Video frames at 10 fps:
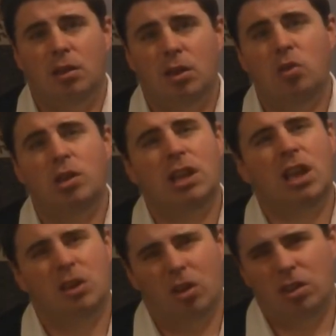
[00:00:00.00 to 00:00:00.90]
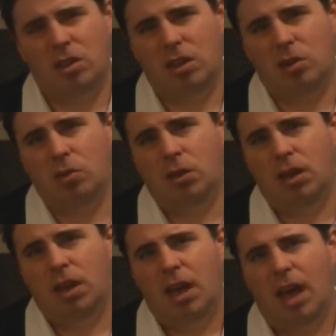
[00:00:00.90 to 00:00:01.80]
Usually a nice tune,
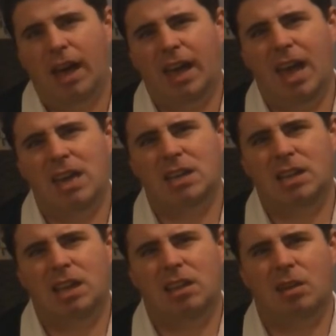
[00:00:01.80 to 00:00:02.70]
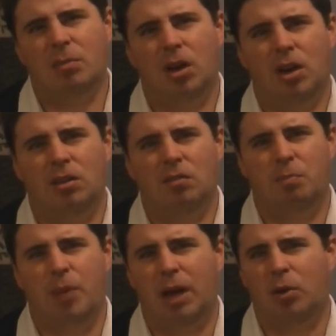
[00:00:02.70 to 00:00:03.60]
occasionally some kind
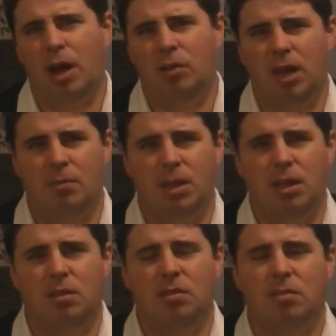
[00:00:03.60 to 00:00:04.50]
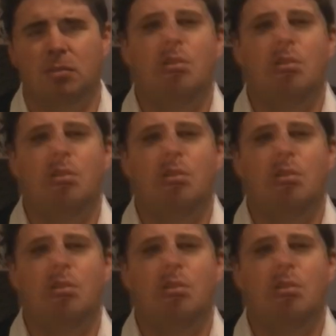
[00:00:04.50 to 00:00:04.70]
of background ambience,